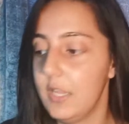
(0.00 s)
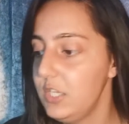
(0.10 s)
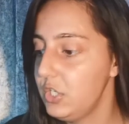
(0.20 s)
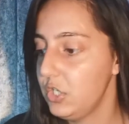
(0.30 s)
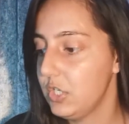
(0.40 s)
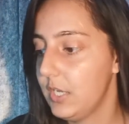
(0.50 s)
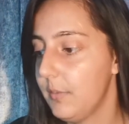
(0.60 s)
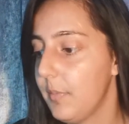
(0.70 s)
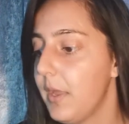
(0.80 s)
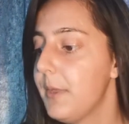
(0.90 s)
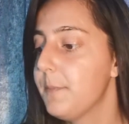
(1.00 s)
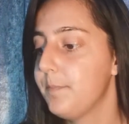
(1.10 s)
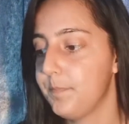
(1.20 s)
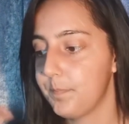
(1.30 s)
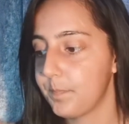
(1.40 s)
relationship.
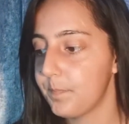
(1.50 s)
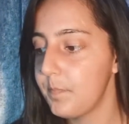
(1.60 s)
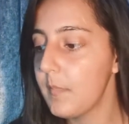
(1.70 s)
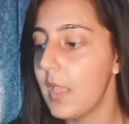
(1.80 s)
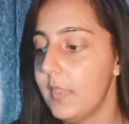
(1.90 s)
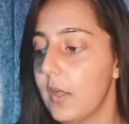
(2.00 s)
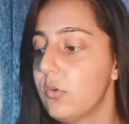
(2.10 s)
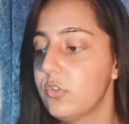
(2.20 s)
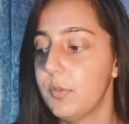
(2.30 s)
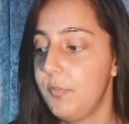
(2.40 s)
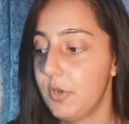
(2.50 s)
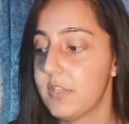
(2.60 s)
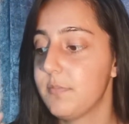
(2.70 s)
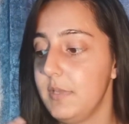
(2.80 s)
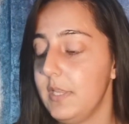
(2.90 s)
And that also
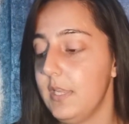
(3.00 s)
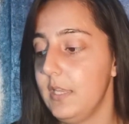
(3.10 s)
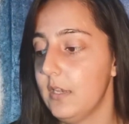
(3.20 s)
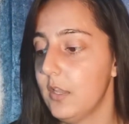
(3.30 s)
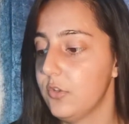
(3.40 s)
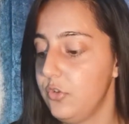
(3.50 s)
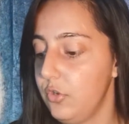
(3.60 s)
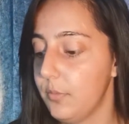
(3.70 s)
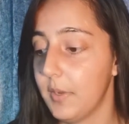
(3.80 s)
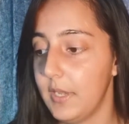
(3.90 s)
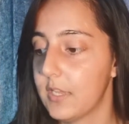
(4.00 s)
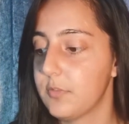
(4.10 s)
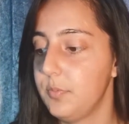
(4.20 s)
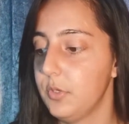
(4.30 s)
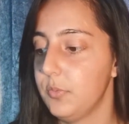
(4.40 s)
brings me in to my
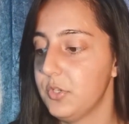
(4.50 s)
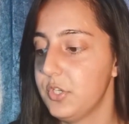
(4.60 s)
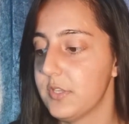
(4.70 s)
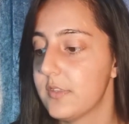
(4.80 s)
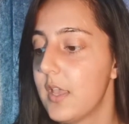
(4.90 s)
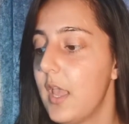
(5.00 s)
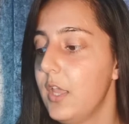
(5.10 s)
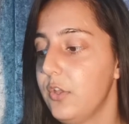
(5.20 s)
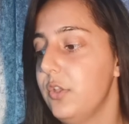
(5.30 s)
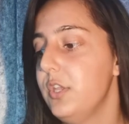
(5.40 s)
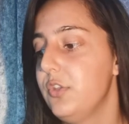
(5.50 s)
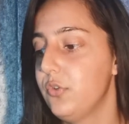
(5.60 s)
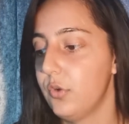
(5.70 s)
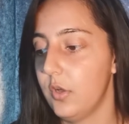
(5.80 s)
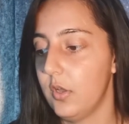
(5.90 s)
next point, which is you need
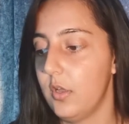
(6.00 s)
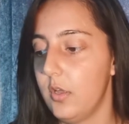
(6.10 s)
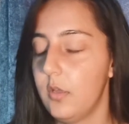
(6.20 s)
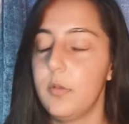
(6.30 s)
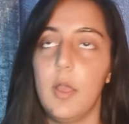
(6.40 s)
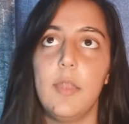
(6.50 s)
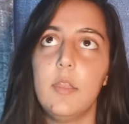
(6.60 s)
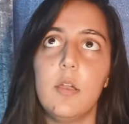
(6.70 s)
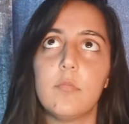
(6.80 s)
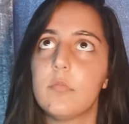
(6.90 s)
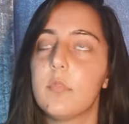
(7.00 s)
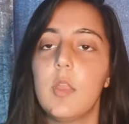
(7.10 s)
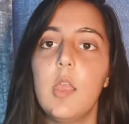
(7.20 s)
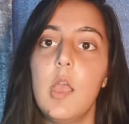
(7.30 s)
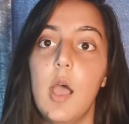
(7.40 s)
to, and
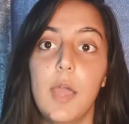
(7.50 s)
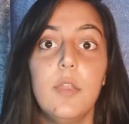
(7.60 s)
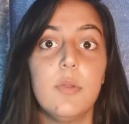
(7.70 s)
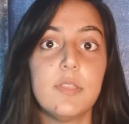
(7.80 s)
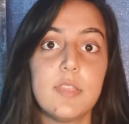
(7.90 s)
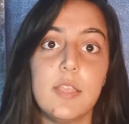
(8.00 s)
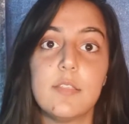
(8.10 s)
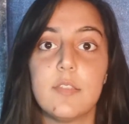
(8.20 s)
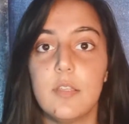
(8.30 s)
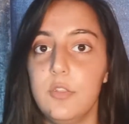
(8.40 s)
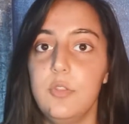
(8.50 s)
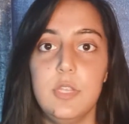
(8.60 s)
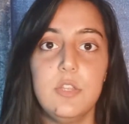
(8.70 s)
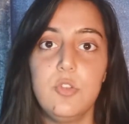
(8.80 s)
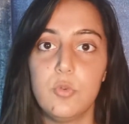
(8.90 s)
I know I say it is you
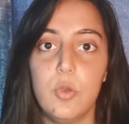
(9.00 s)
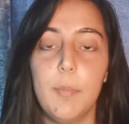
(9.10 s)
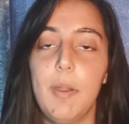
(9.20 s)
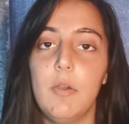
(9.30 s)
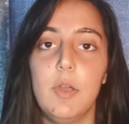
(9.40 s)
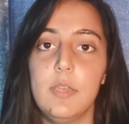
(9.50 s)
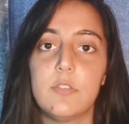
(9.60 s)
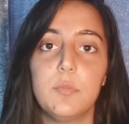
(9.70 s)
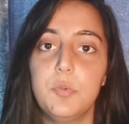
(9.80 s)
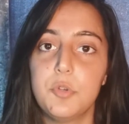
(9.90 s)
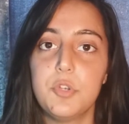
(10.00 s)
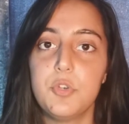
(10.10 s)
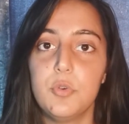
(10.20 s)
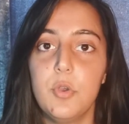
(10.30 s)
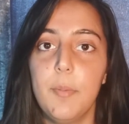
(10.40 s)
need to talk about and it's
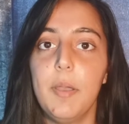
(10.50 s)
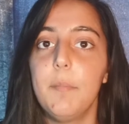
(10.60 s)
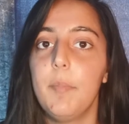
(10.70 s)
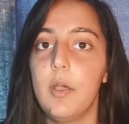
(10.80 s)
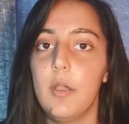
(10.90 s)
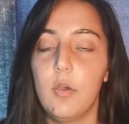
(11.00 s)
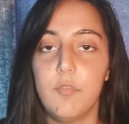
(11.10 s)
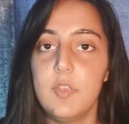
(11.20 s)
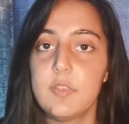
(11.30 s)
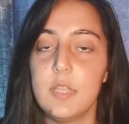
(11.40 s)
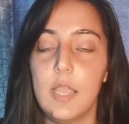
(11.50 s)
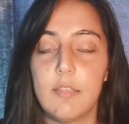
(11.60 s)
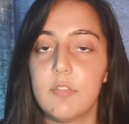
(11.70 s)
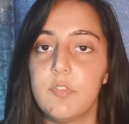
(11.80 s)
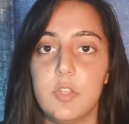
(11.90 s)
important to talk about, but obviously,
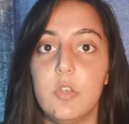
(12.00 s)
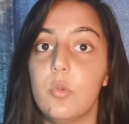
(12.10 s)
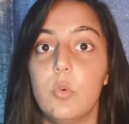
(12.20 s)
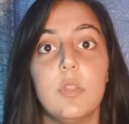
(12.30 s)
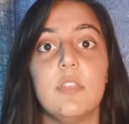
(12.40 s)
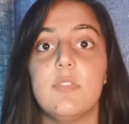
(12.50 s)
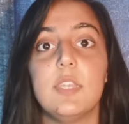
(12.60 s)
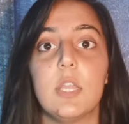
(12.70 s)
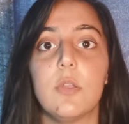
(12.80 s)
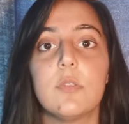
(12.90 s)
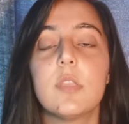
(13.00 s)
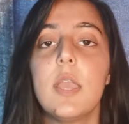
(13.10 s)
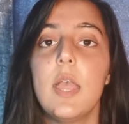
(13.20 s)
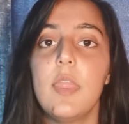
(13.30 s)
as I've said in all these videos,